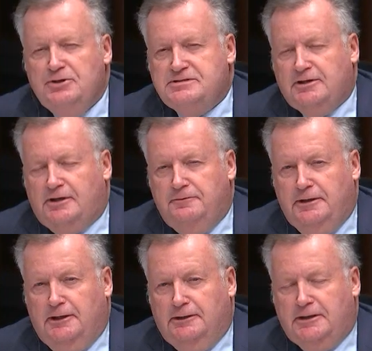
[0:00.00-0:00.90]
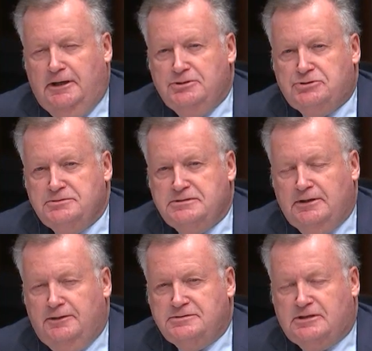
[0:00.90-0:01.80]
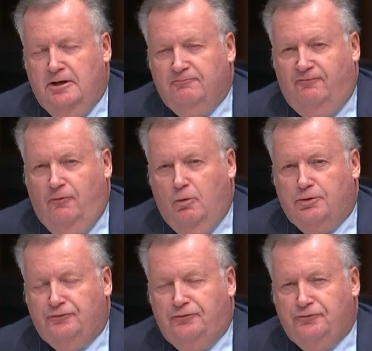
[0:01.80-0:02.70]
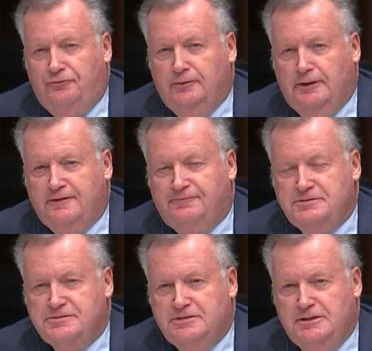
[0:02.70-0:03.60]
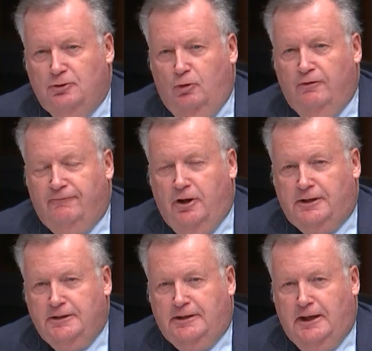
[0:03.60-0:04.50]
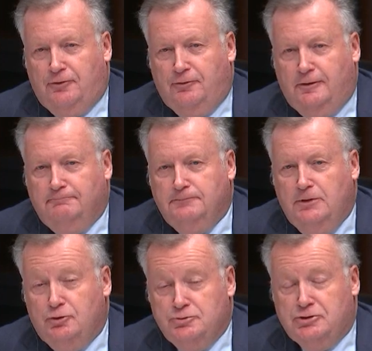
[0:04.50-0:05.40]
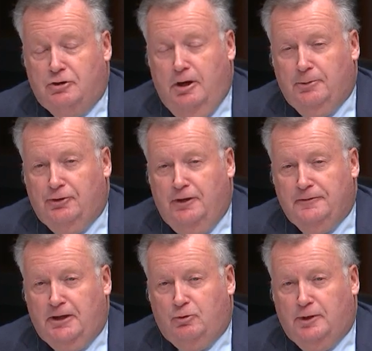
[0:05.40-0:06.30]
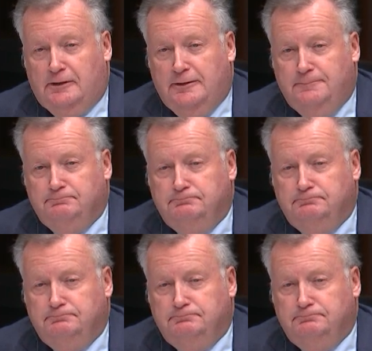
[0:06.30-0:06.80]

be sick of the allegations that has come forward since you left as CEO of Hockey Canada. Could you comment on that quickly?